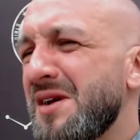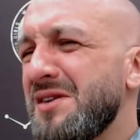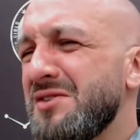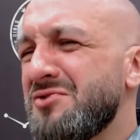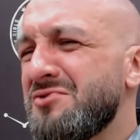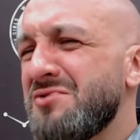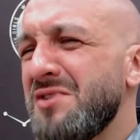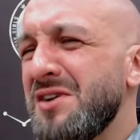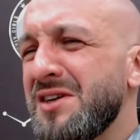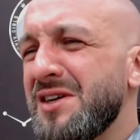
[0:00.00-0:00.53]

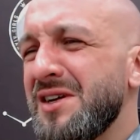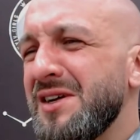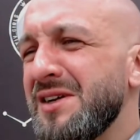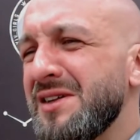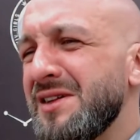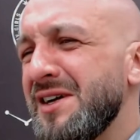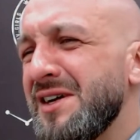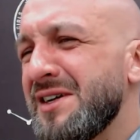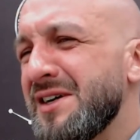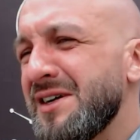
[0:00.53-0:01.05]
drinking
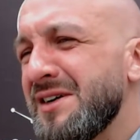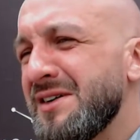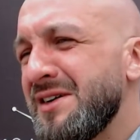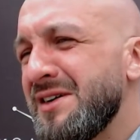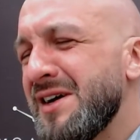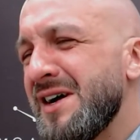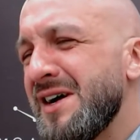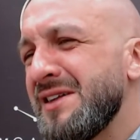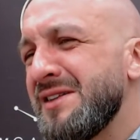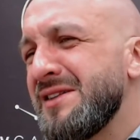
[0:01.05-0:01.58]
like a
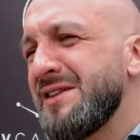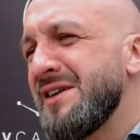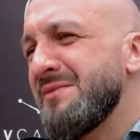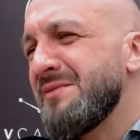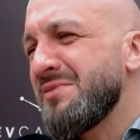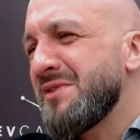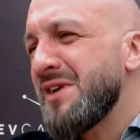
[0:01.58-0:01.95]
goddamn